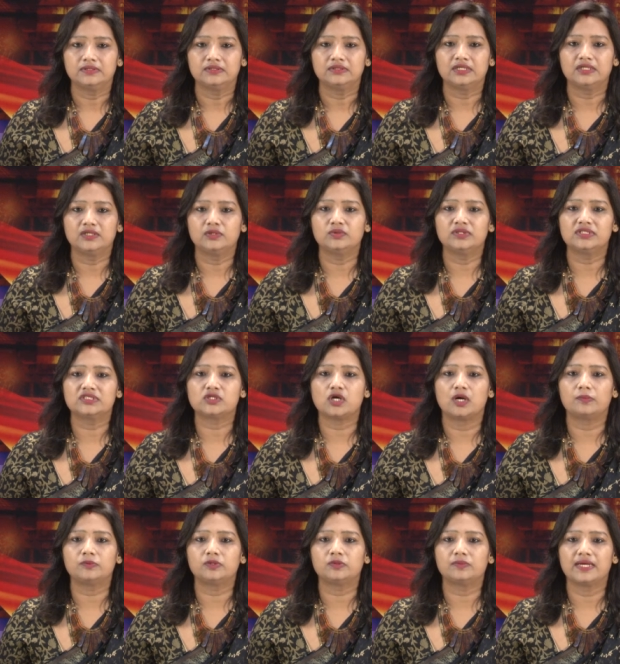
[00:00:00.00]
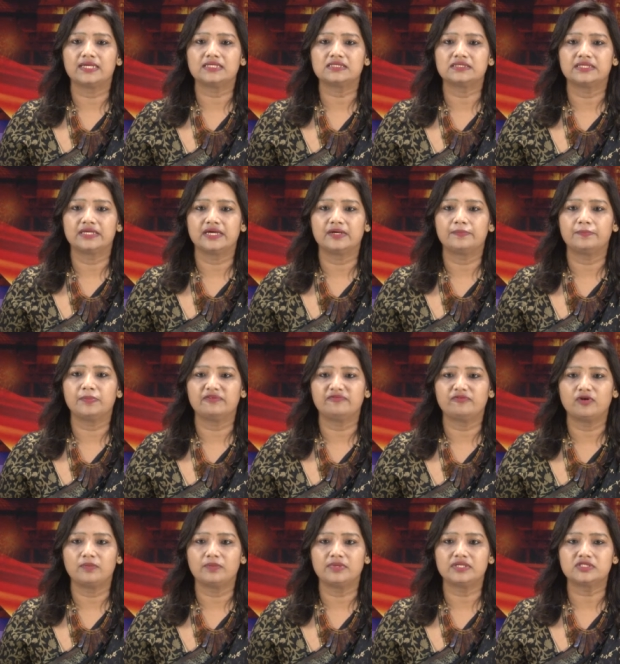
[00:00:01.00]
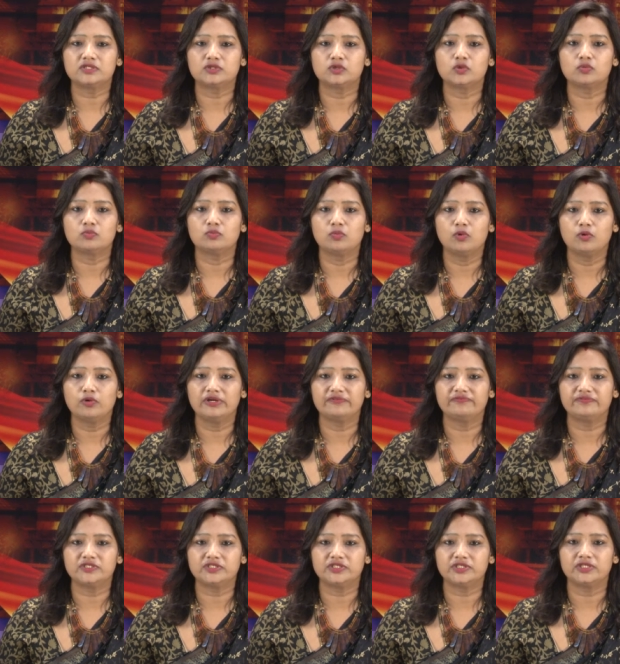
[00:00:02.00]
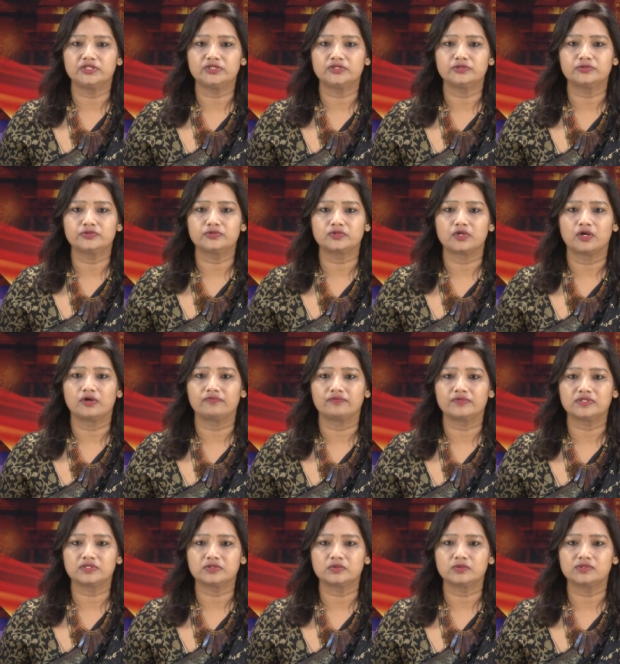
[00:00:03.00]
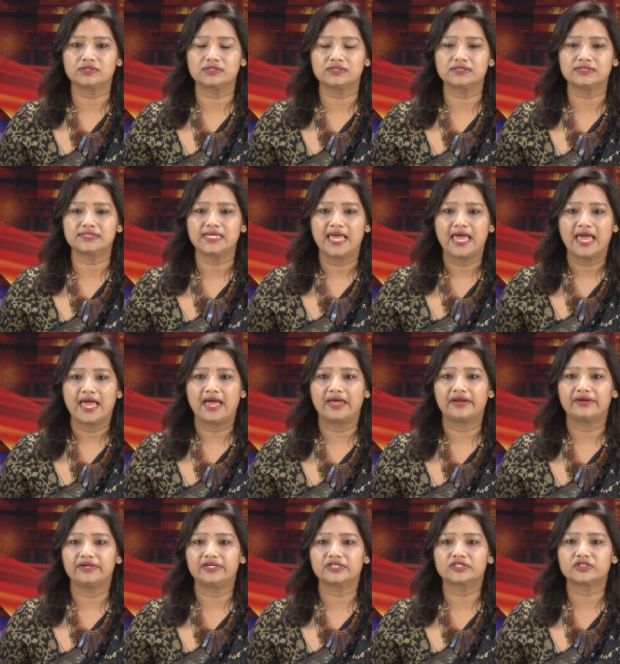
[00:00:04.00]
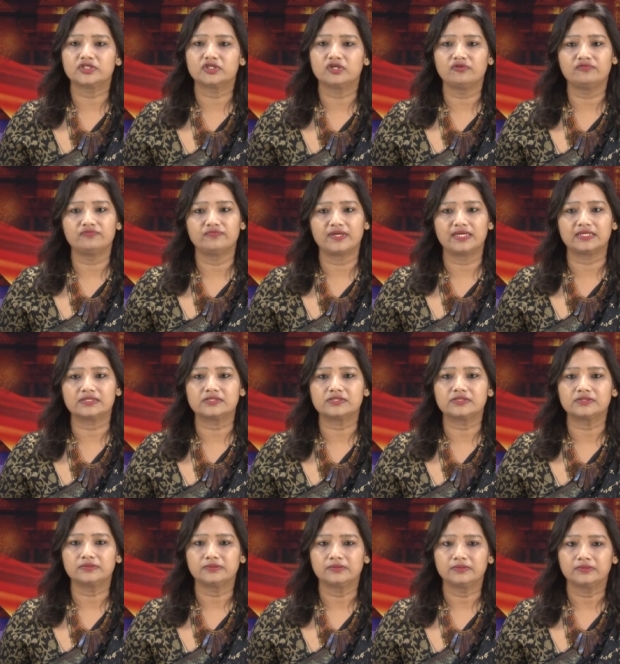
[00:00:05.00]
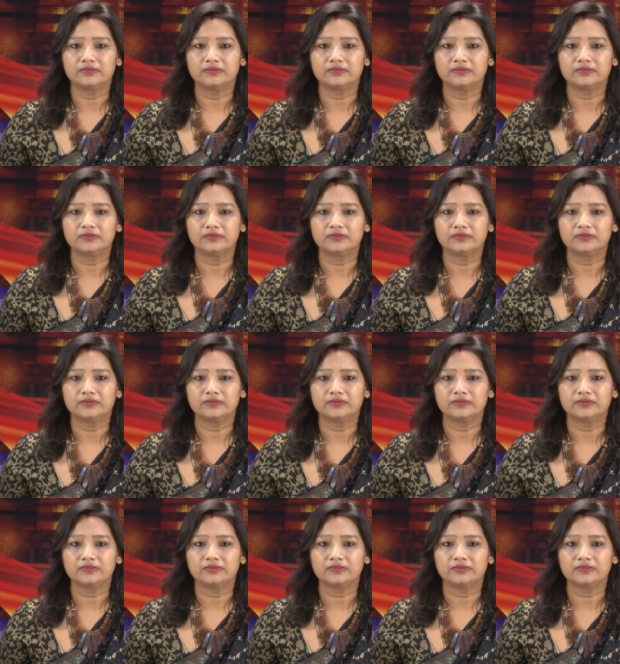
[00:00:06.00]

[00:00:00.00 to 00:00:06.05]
The units optimize their performance through more efficient use of resources and reduction of waste.